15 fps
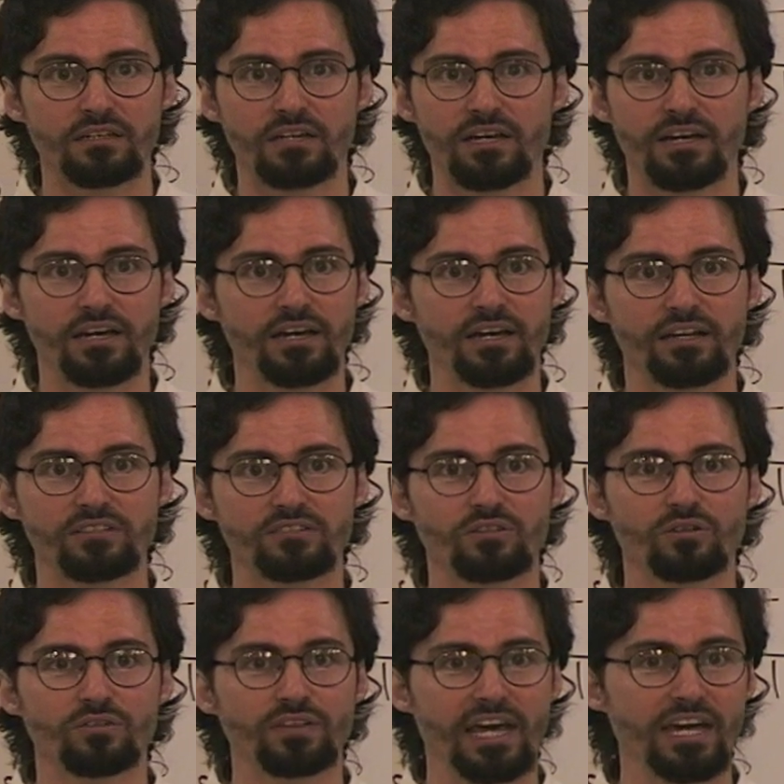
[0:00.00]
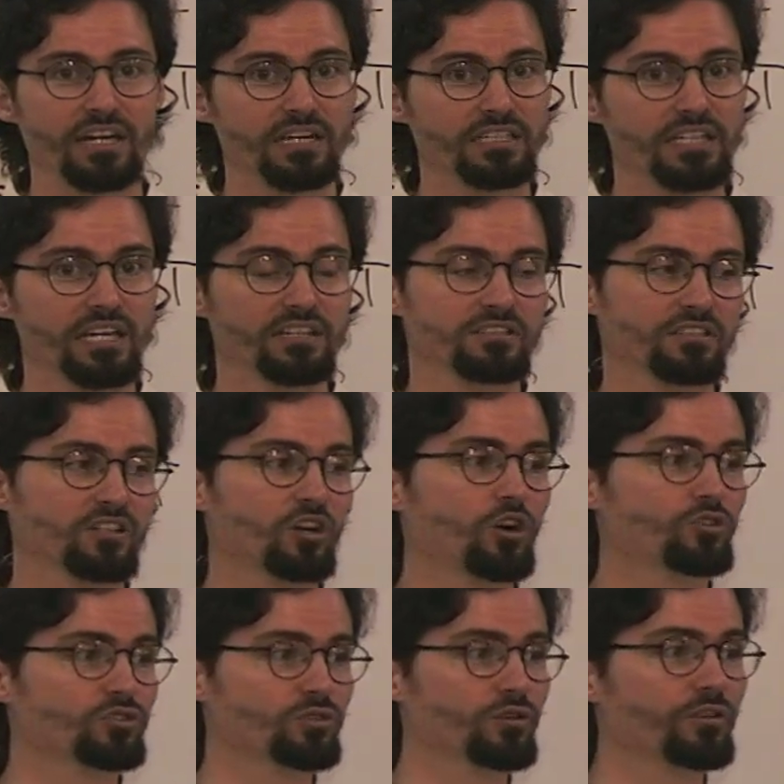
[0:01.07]
Uh, so that again is a
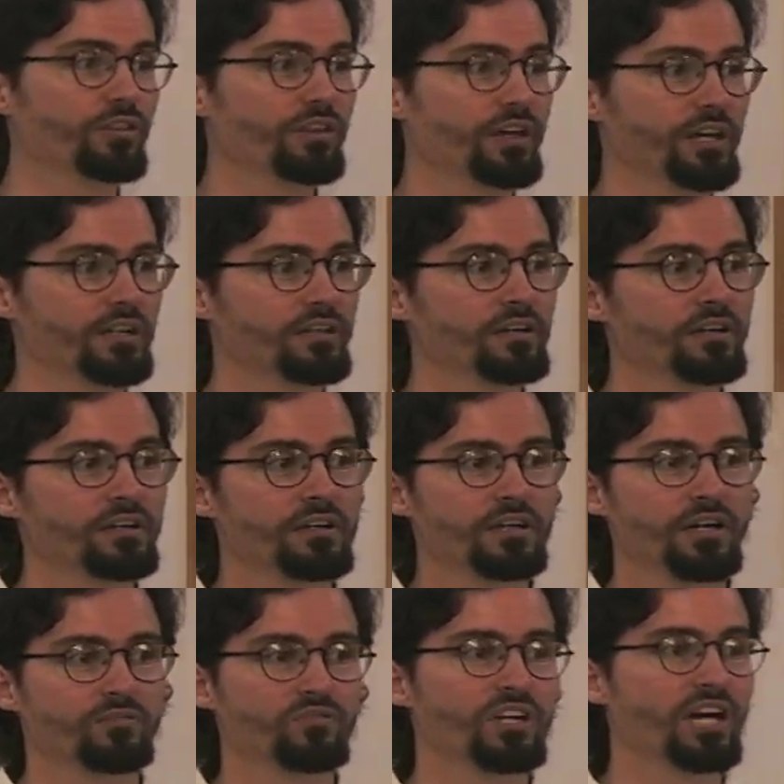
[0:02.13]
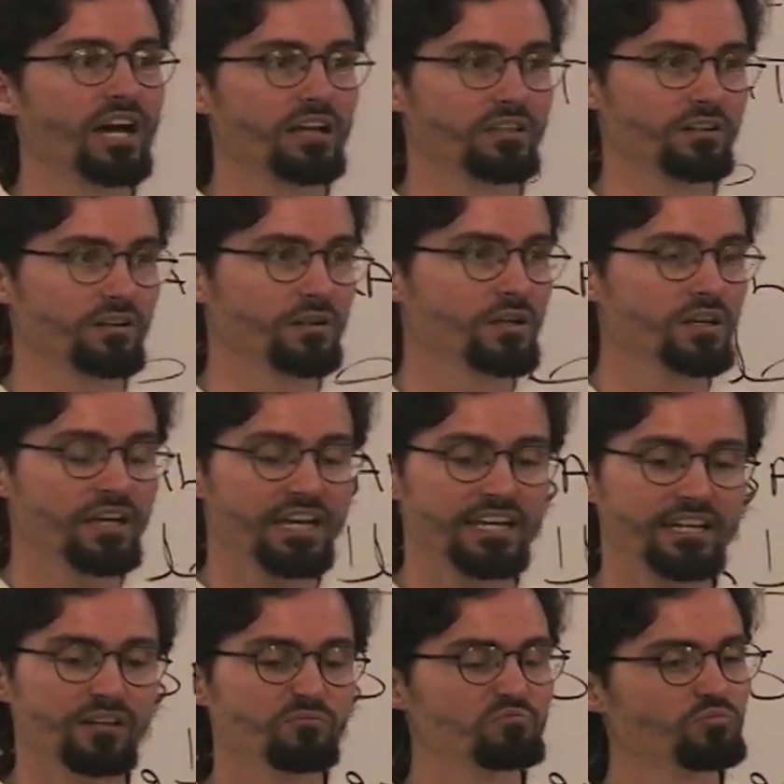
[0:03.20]
cultural thing of color.
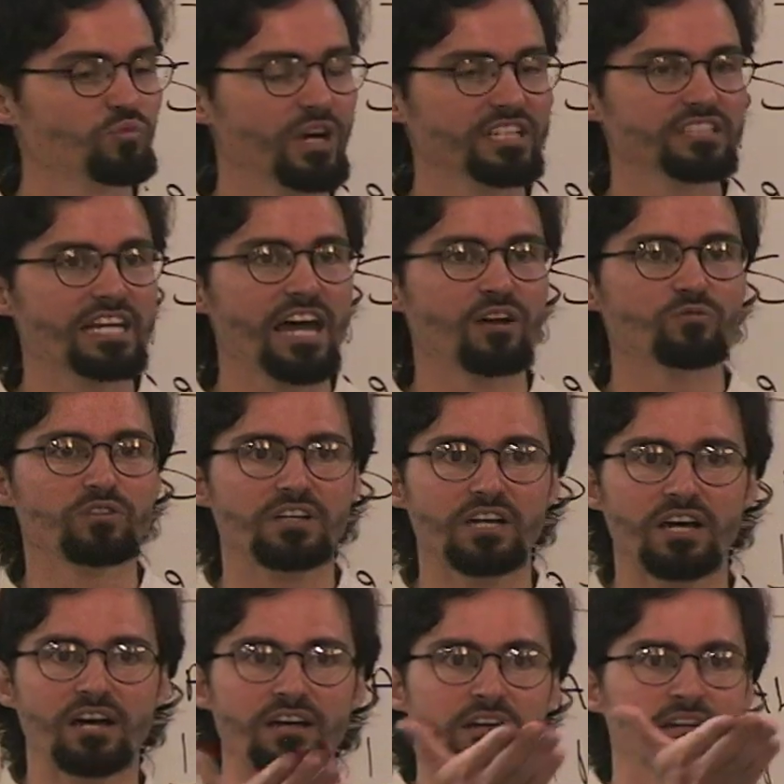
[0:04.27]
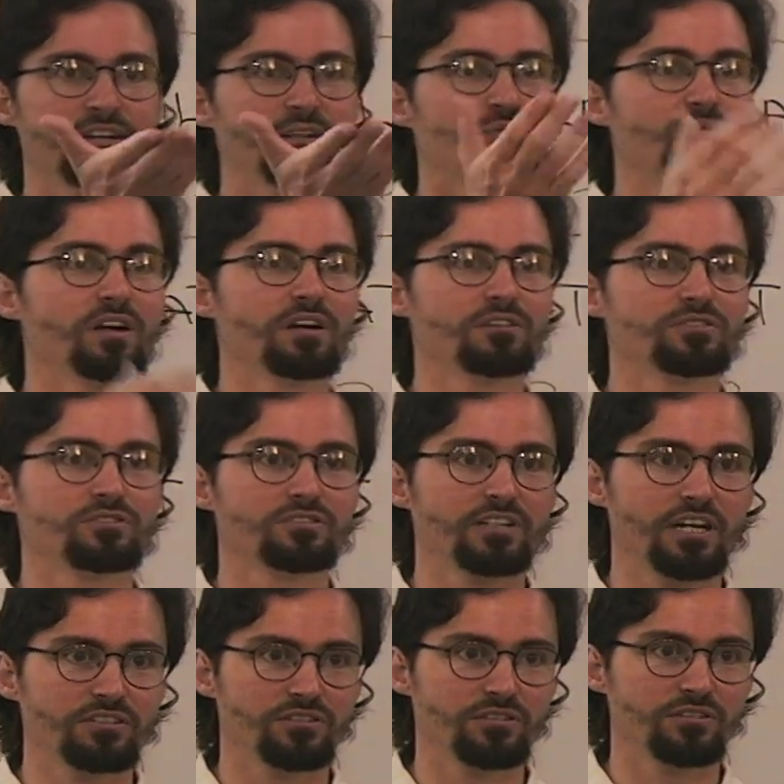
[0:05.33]
In West Africa, where
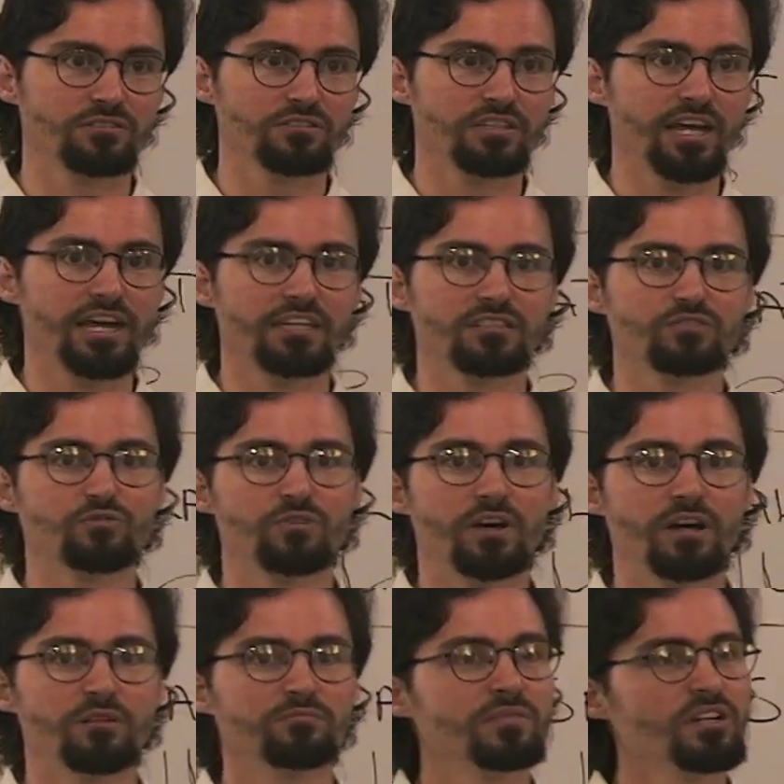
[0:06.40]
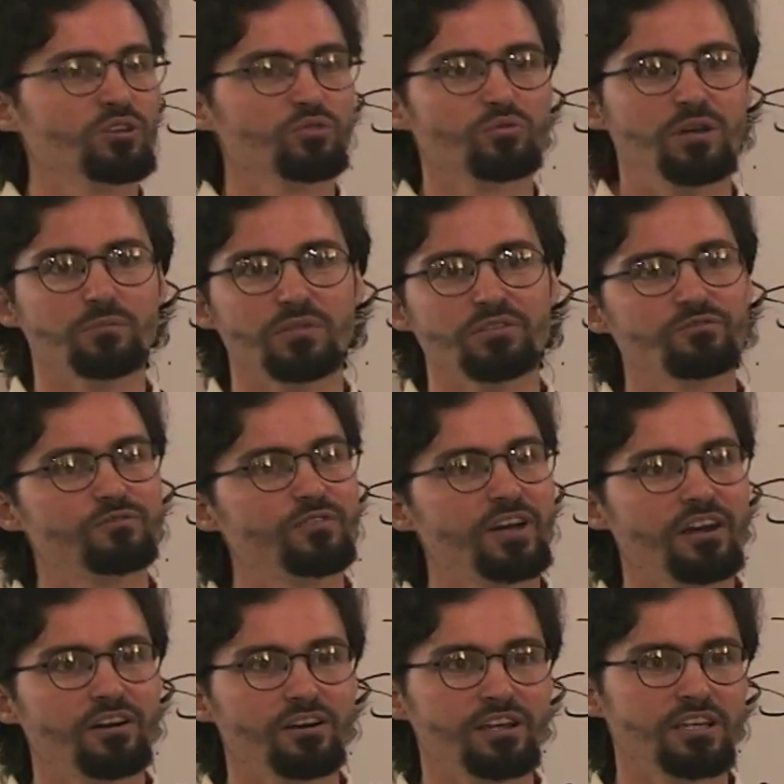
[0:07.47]
Dr. Nyang is from, women
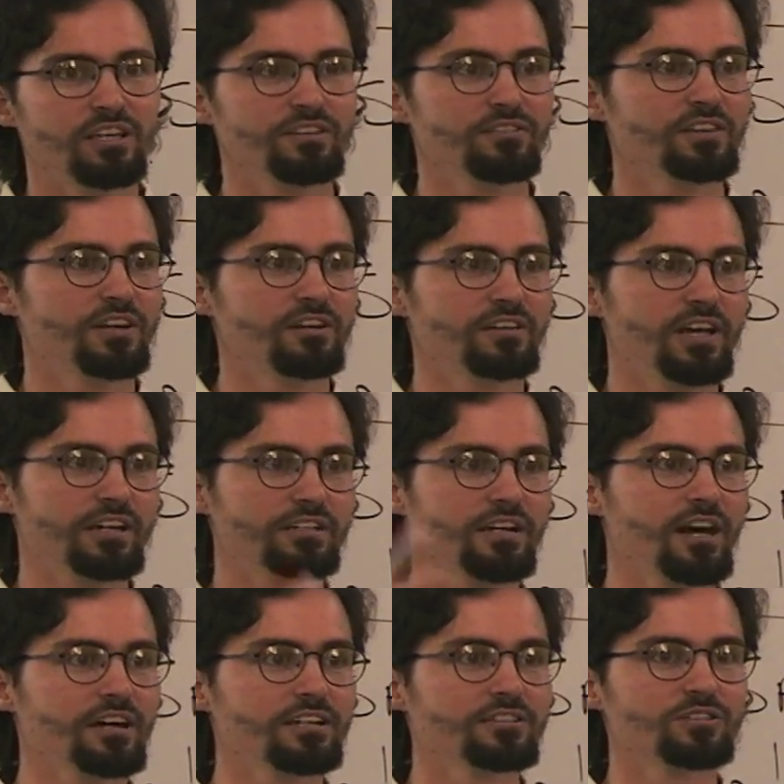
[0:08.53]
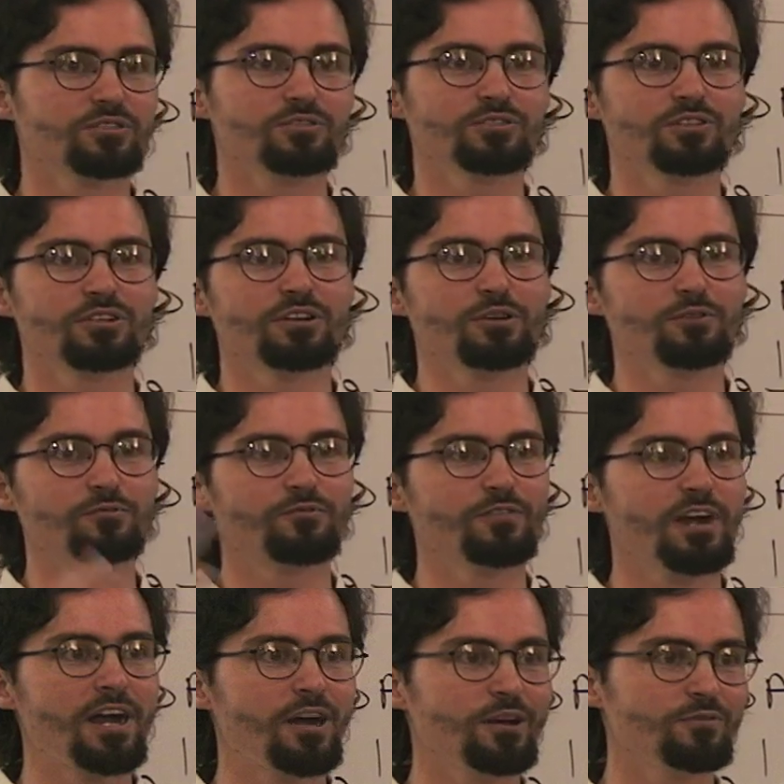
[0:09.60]
very, they're like cockatoos, you know, they're
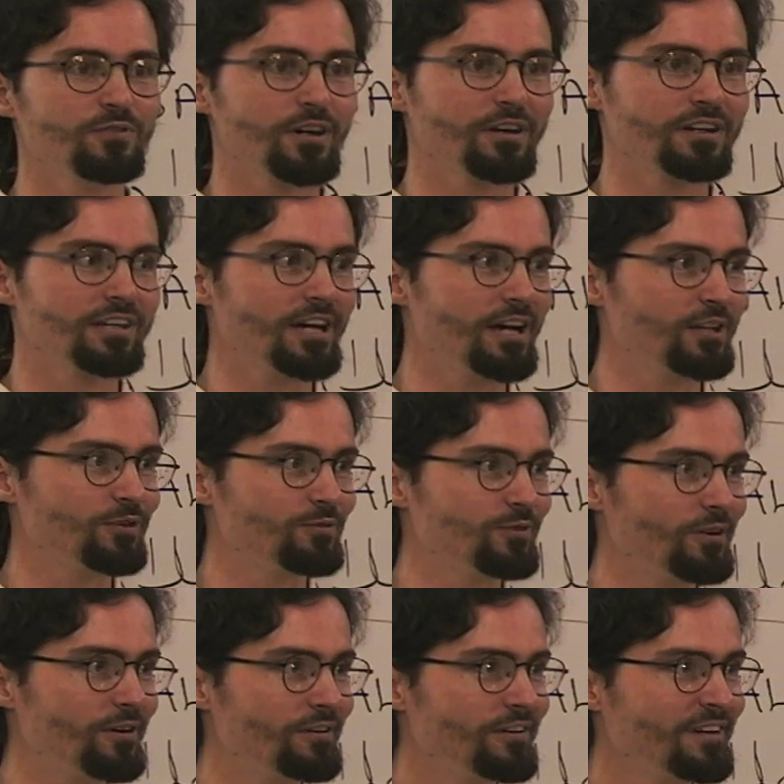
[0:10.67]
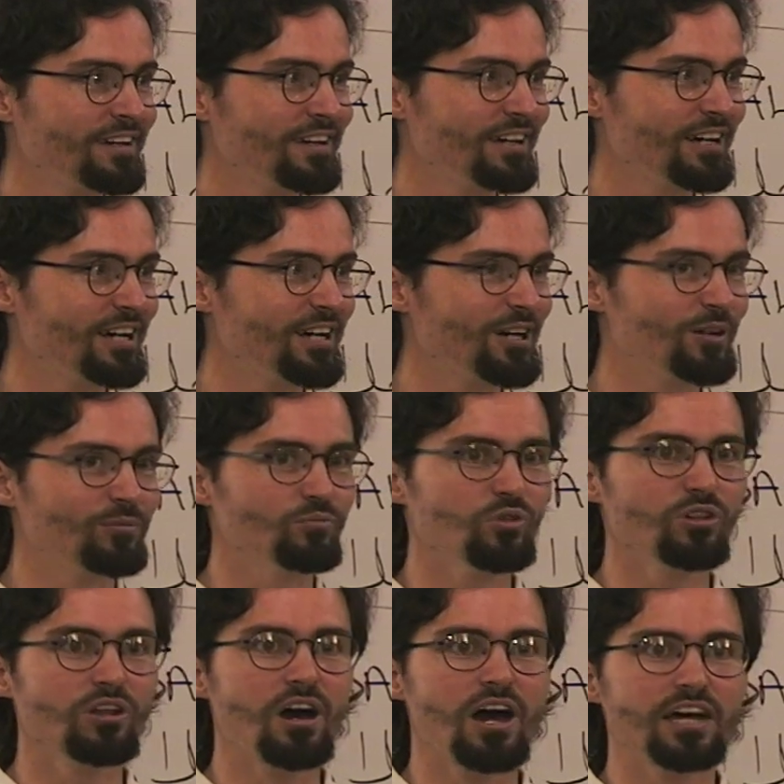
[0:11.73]
very, very colorful.
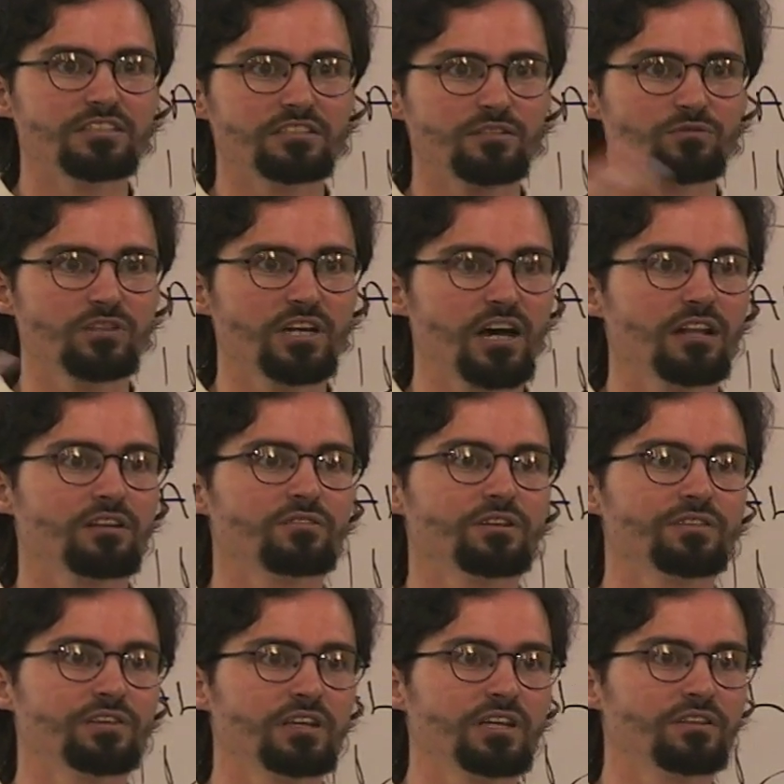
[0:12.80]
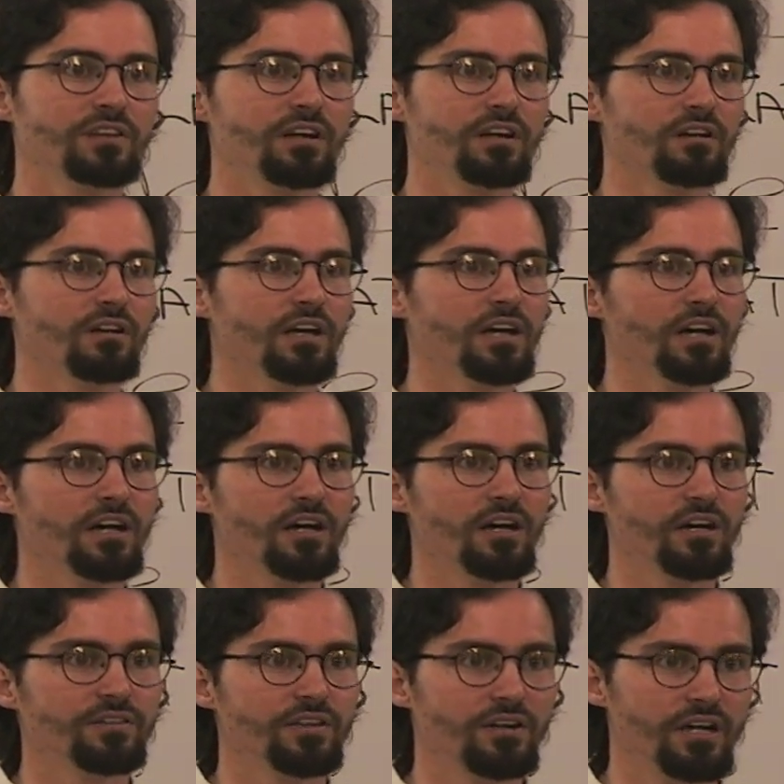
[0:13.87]
Um, lot of color in, in their,
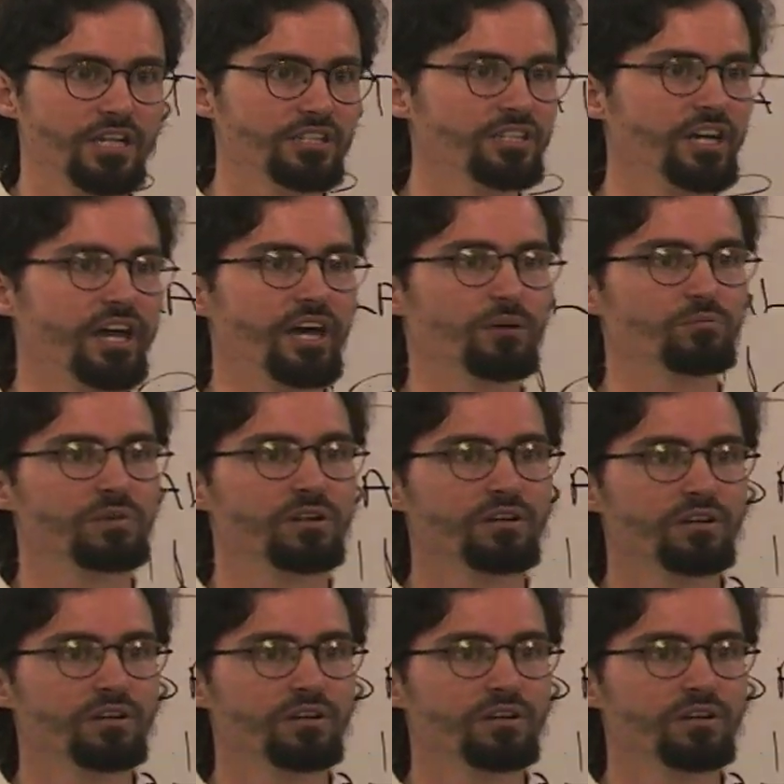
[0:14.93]
uh, their hijab.